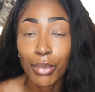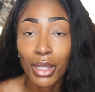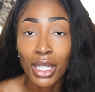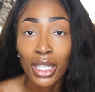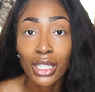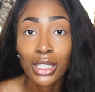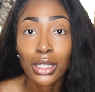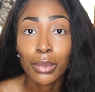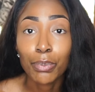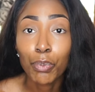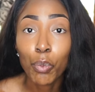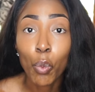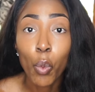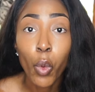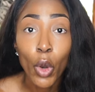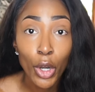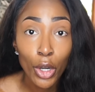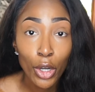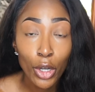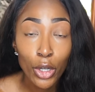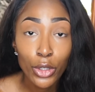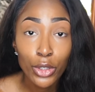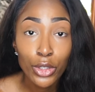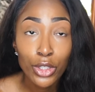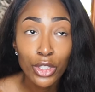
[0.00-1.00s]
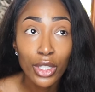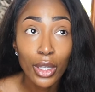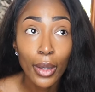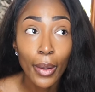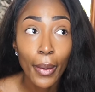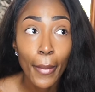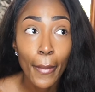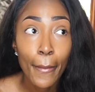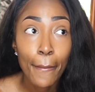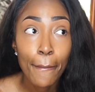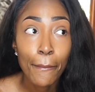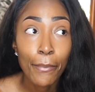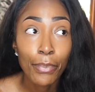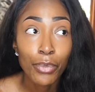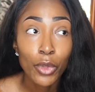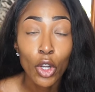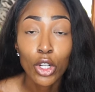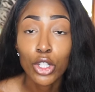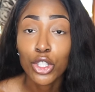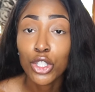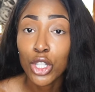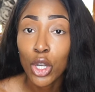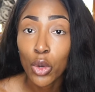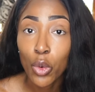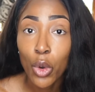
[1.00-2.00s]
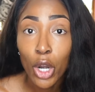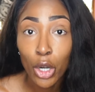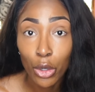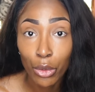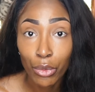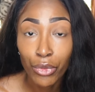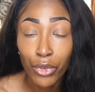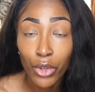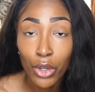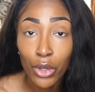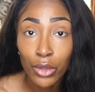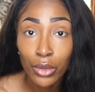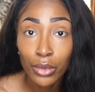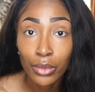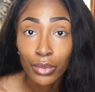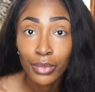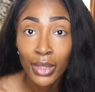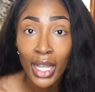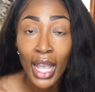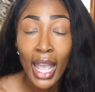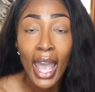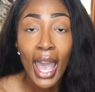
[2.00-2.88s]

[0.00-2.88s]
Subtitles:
because words are so hurtful.